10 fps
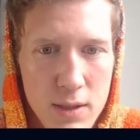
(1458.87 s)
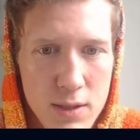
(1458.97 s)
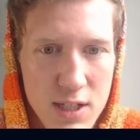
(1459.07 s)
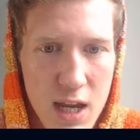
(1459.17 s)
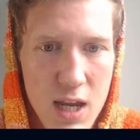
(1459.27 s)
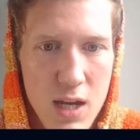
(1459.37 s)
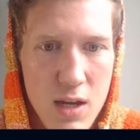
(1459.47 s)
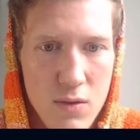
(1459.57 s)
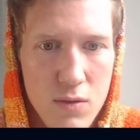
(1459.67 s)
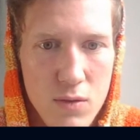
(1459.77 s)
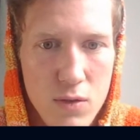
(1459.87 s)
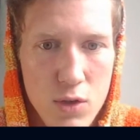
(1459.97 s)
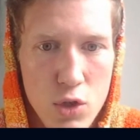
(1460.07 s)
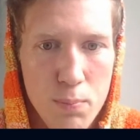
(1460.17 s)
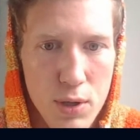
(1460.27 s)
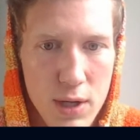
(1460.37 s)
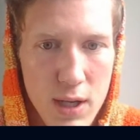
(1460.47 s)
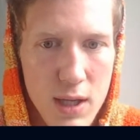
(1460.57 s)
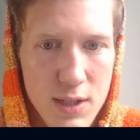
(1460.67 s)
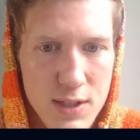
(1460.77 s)
say you put
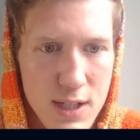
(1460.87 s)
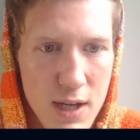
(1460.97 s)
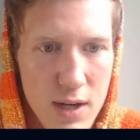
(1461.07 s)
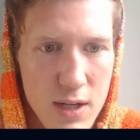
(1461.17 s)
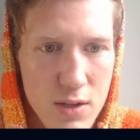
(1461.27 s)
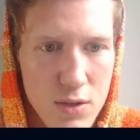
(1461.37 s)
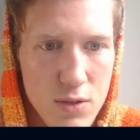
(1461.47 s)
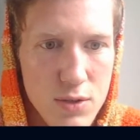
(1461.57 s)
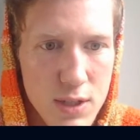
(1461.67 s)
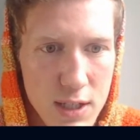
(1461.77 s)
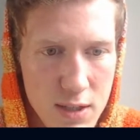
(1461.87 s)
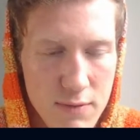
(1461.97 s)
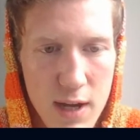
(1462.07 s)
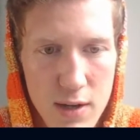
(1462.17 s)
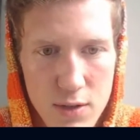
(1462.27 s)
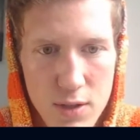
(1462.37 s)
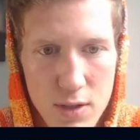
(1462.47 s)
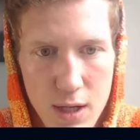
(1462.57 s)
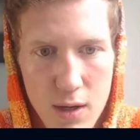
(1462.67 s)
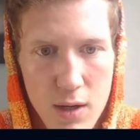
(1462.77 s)
it in a Scout IQ to get the value,
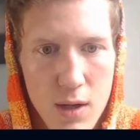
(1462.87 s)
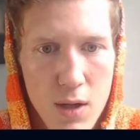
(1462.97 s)
okay?